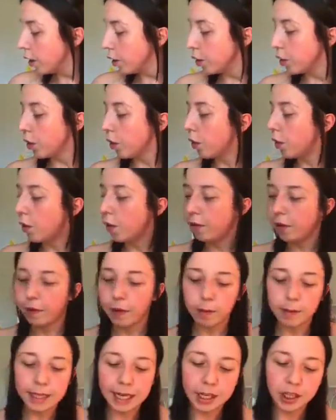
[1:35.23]
So for
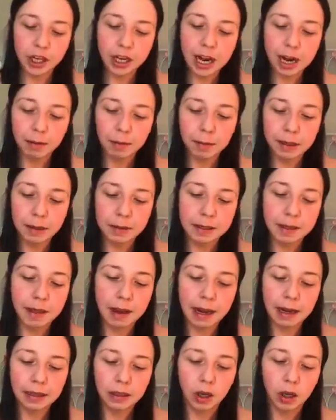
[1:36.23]
foundation I'm going to be using
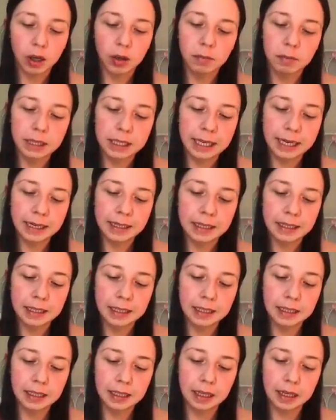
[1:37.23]
the Lancome
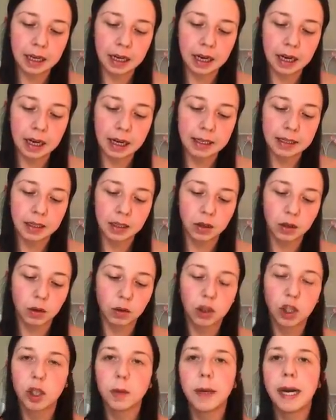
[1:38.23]
Tint Idol
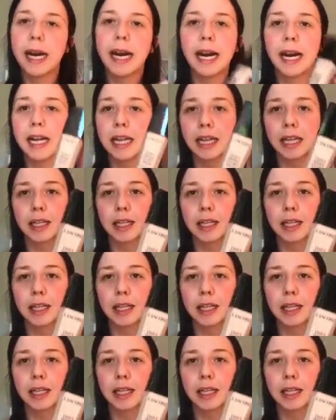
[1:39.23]
Ultra Wear,